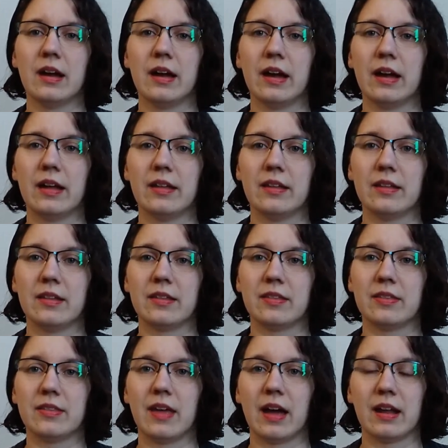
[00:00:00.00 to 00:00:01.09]
and
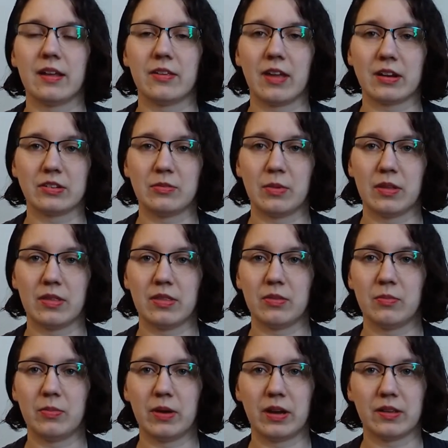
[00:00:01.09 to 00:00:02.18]
that has actually been
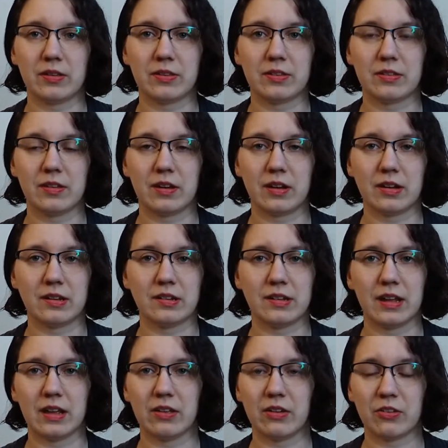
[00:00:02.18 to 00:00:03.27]
the best
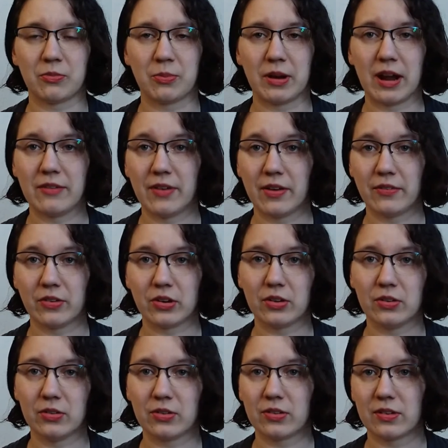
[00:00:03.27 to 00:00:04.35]
detangling spray I've ever
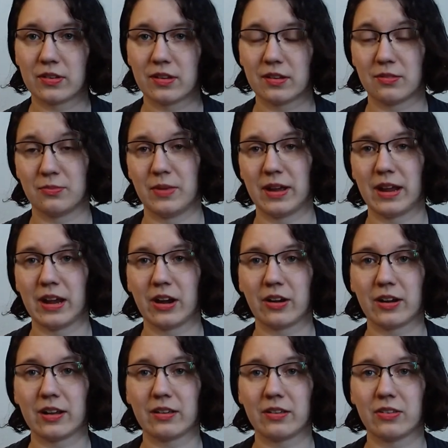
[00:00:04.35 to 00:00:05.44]
used because my
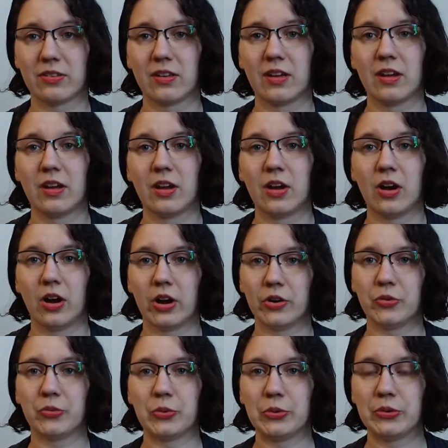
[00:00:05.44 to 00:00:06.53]
hair is
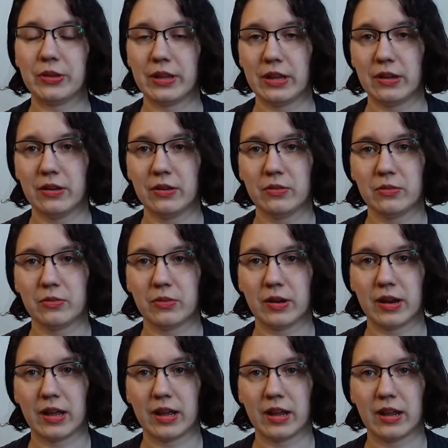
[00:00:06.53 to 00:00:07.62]
unruly when
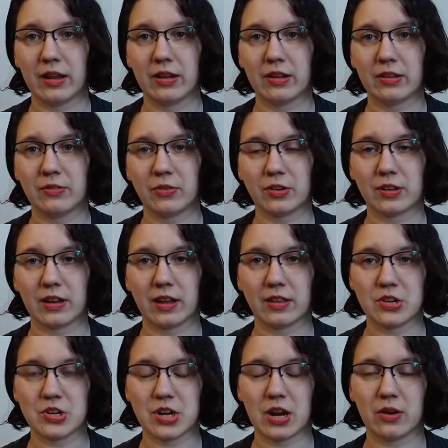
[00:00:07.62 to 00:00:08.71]
I first get out
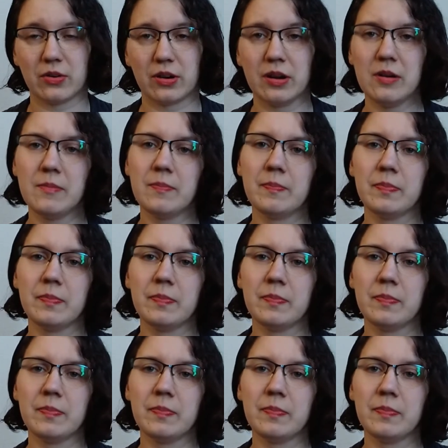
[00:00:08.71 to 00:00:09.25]
of the shower